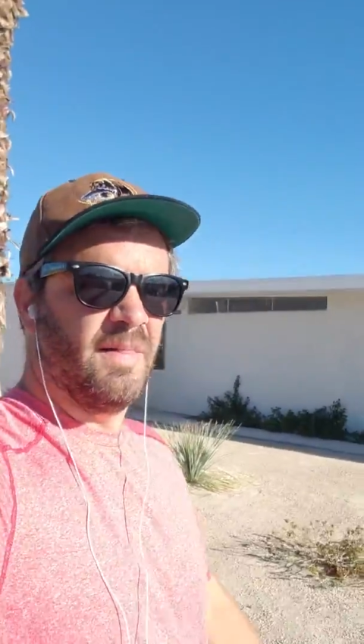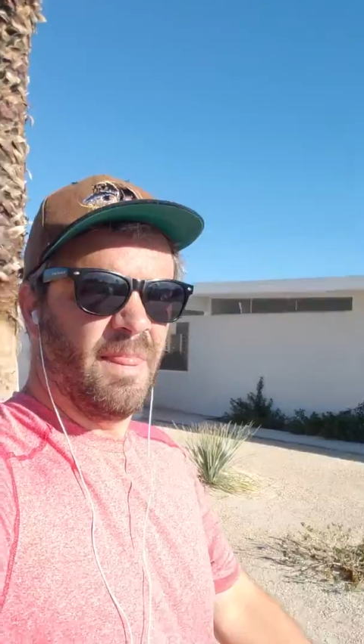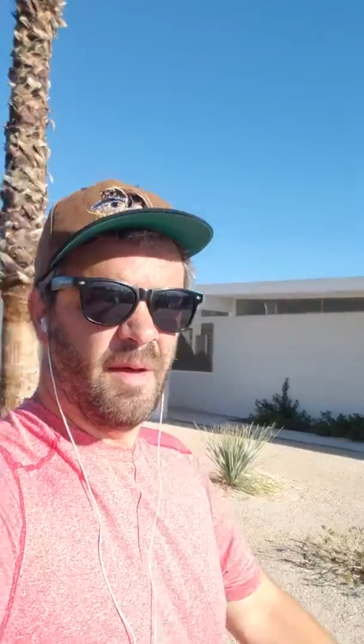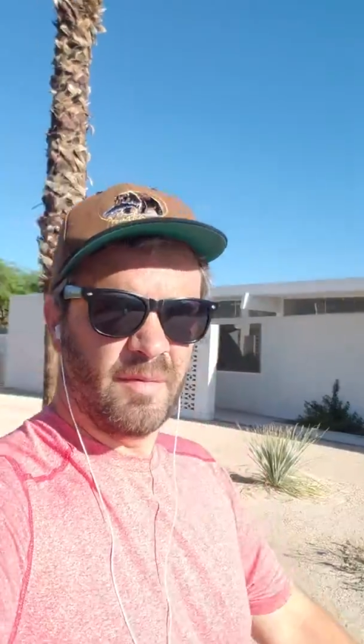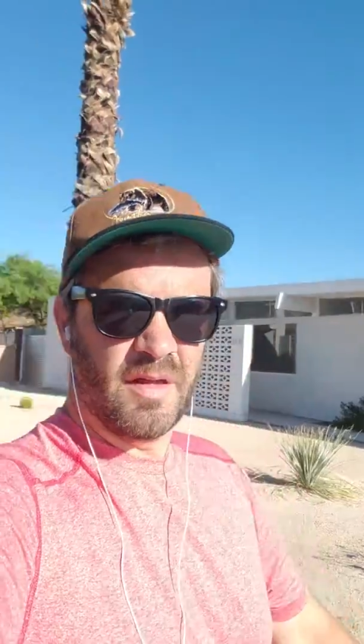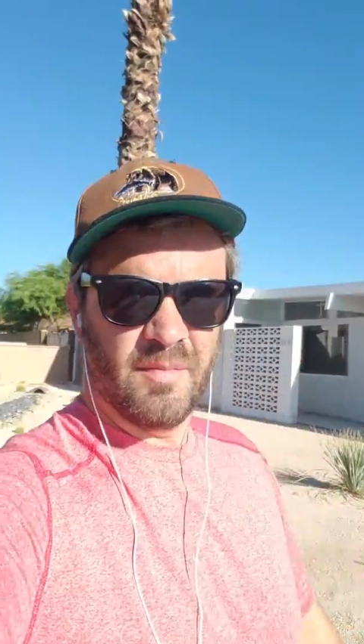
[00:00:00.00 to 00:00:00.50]

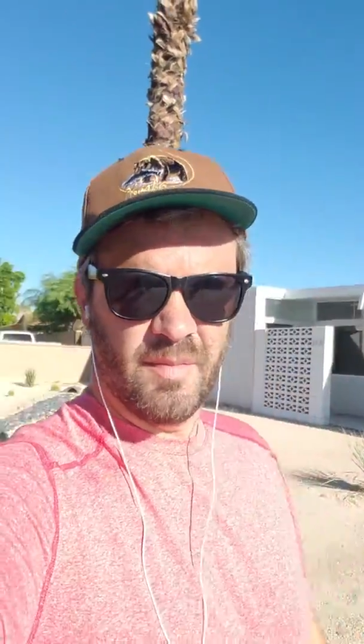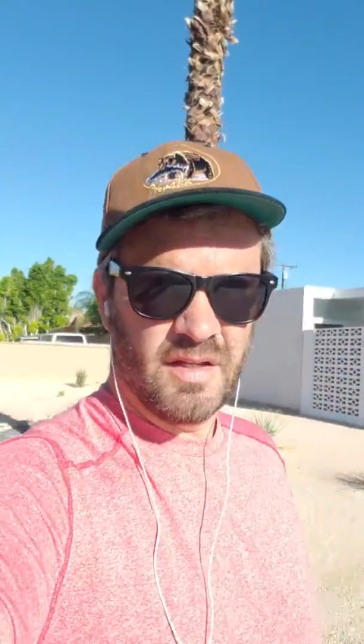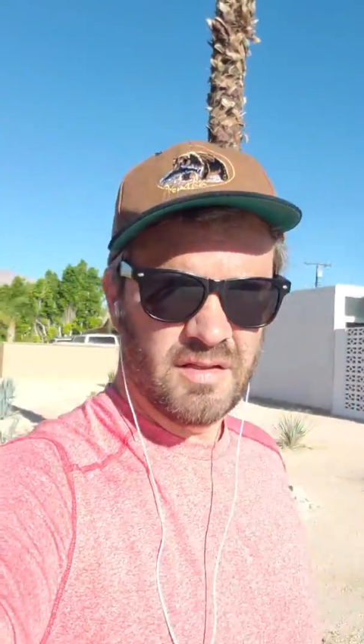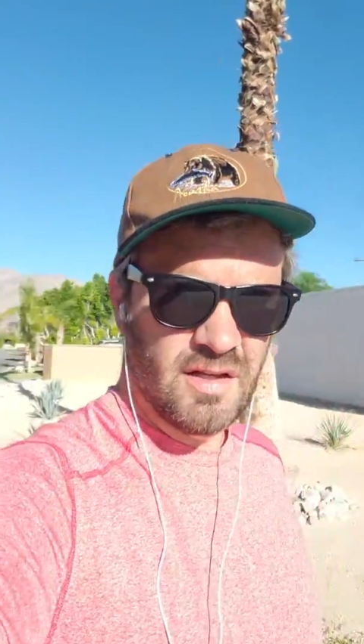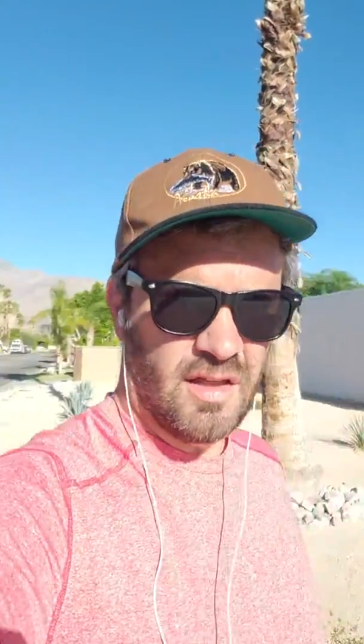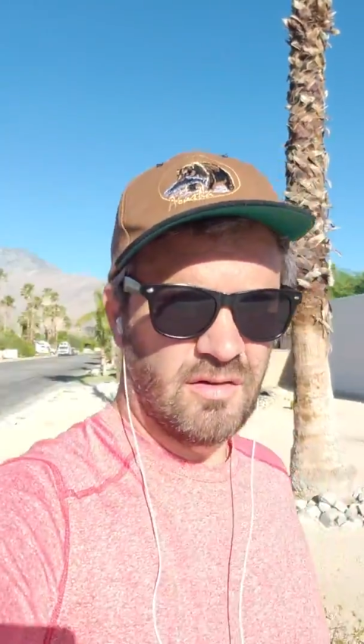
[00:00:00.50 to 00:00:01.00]
I'm going to meet
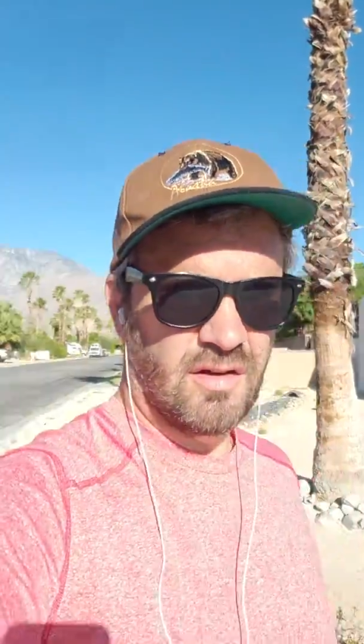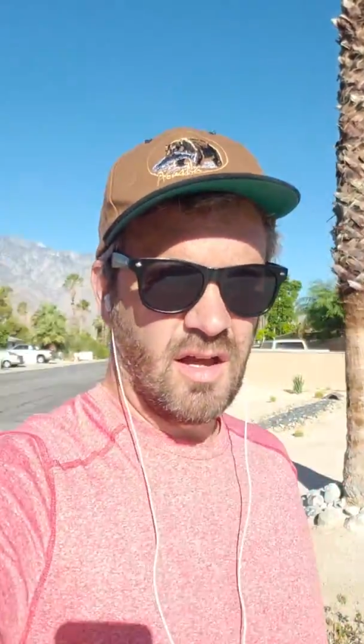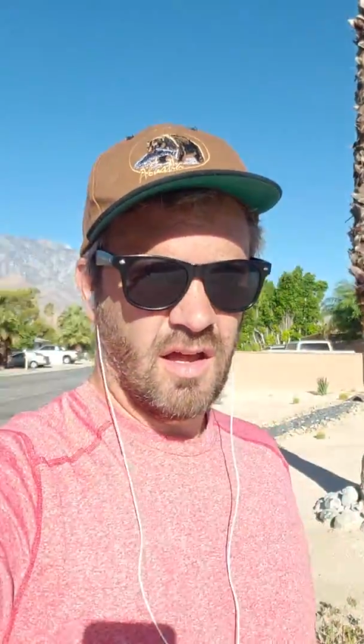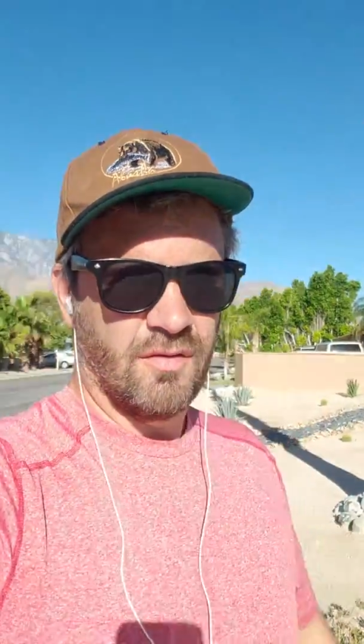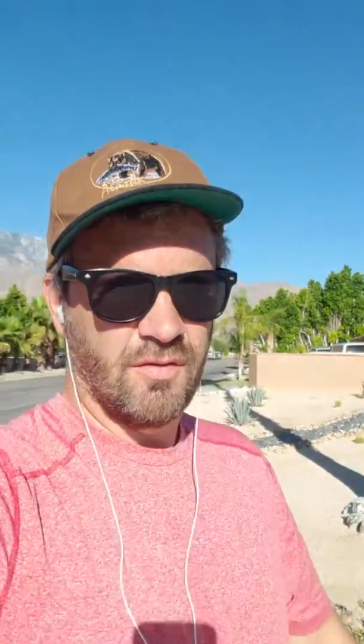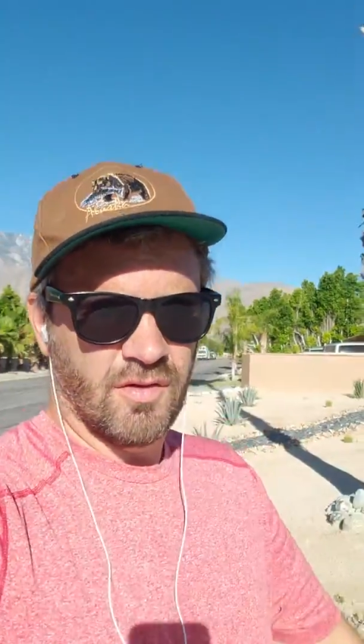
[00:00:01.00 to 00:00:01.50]
Southern
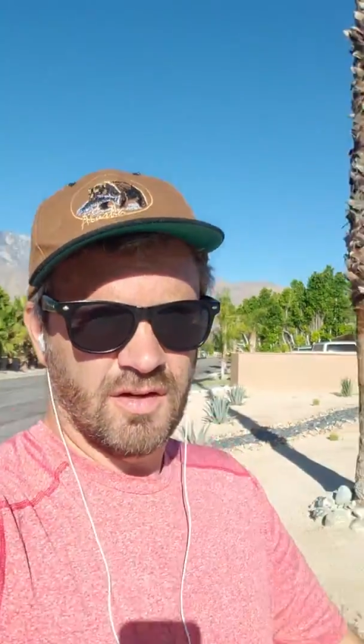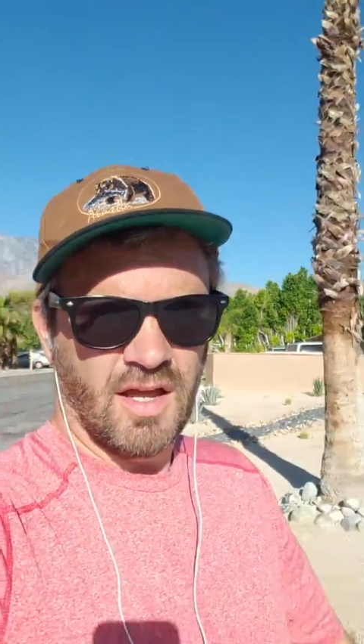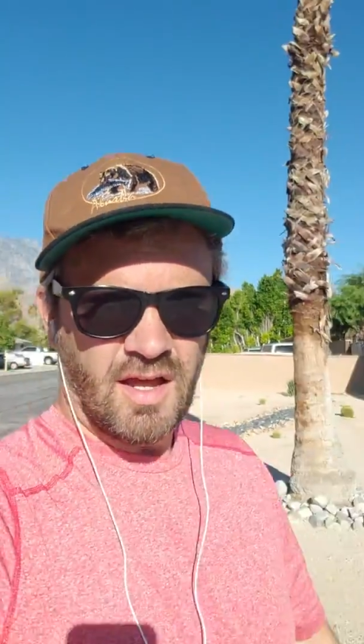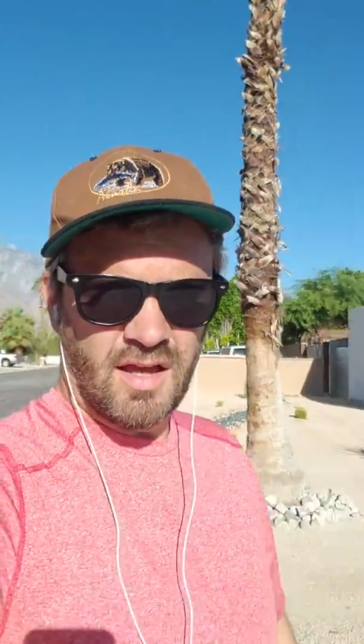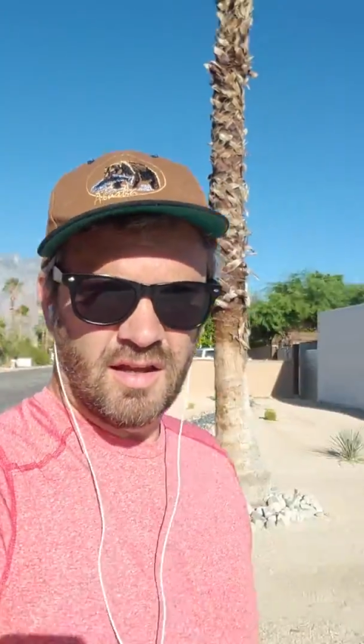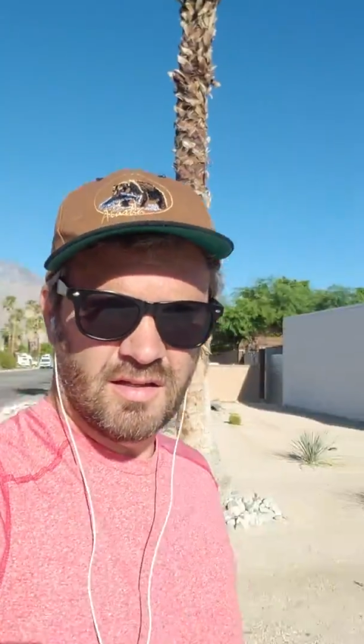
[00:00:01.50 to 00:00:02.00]
California
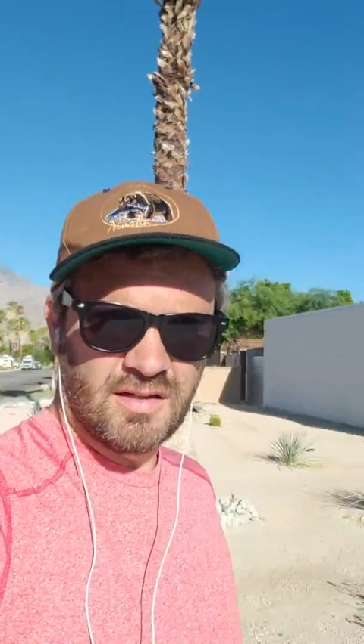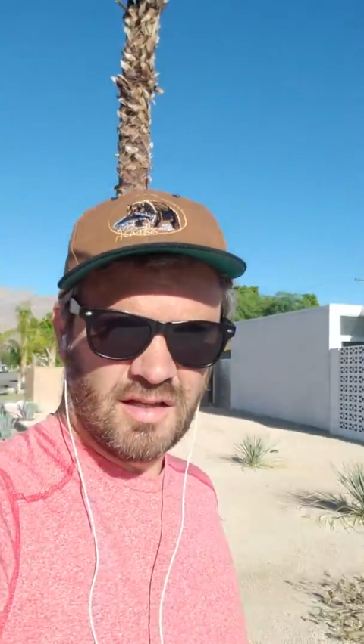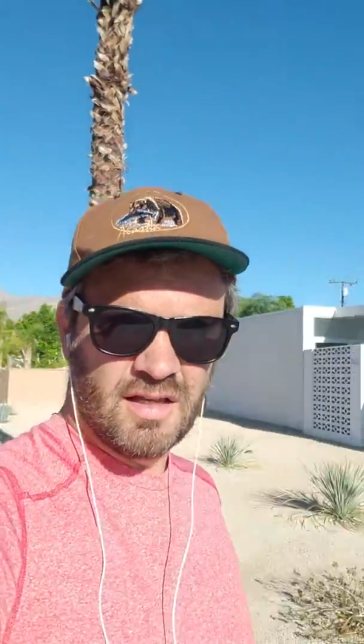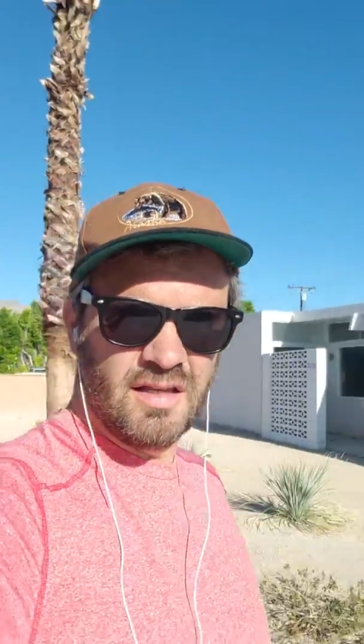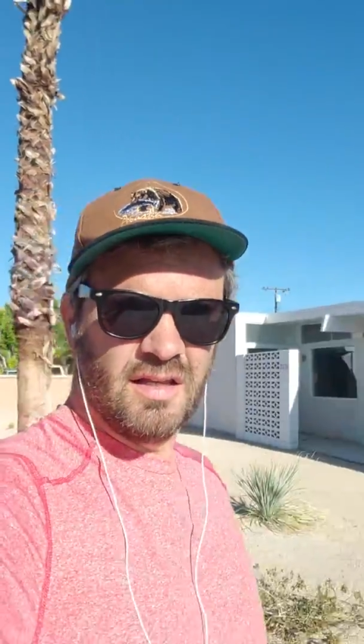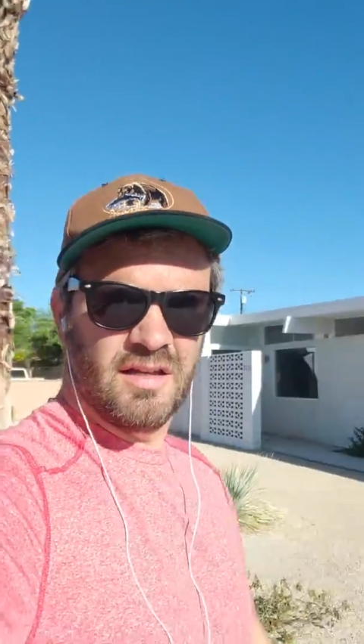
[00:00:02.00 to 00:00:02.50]

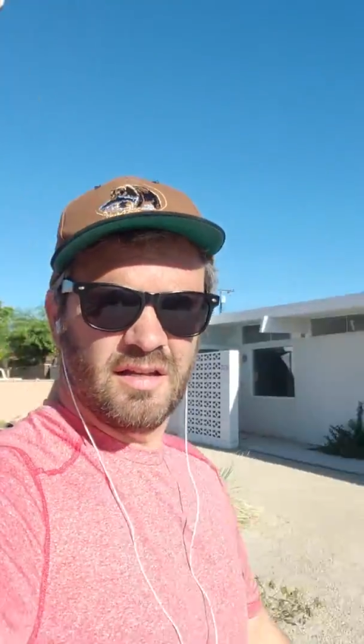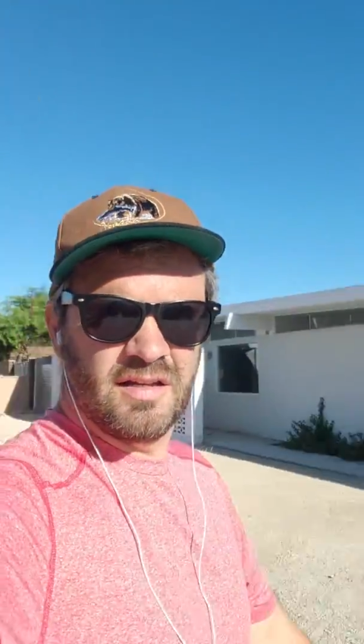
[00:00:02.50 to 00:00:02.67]
Edison.